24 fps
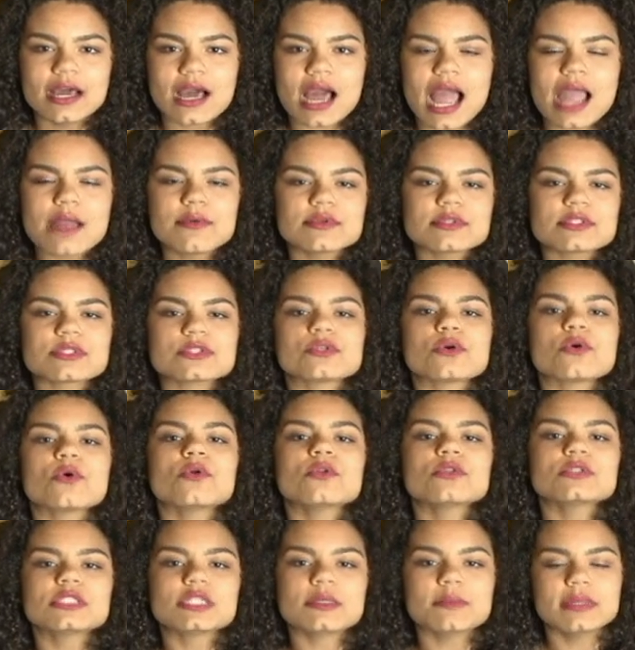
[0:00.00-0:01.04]
I was
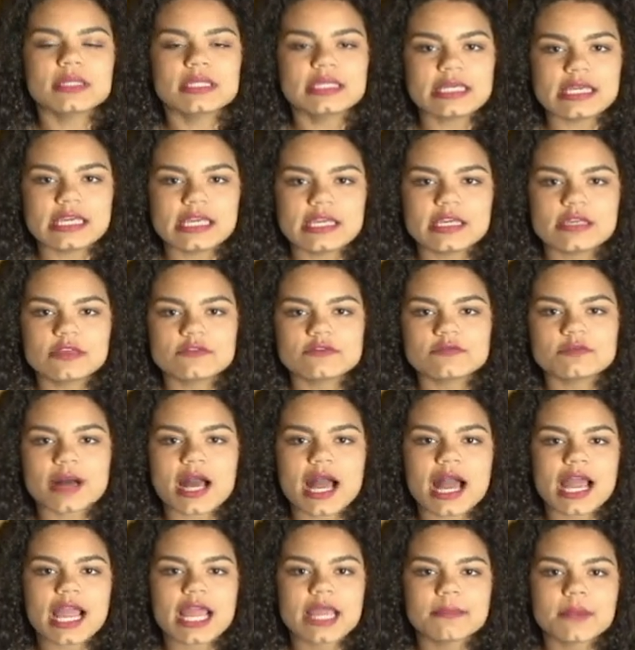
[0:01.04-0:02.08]
told to believe
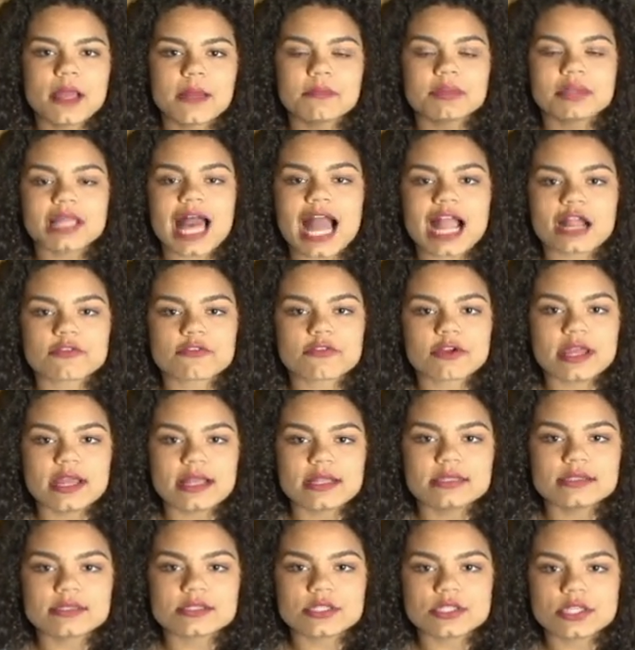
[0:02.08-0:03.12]
by my black
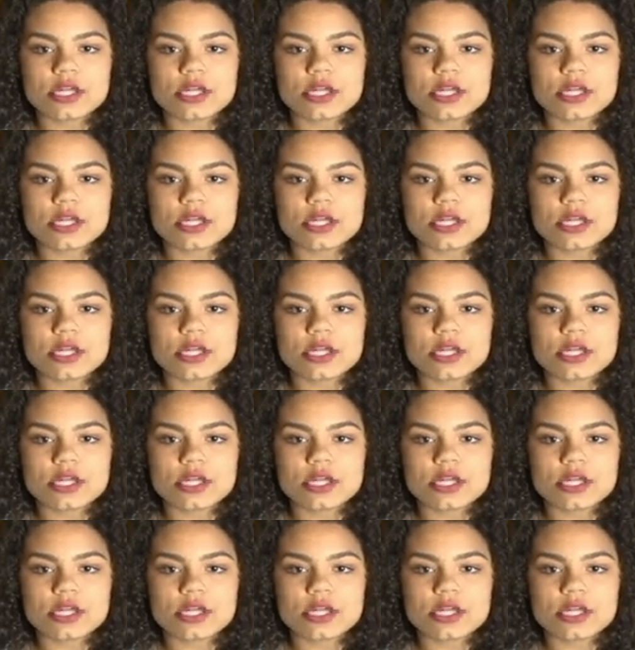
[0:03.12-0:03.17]
friends.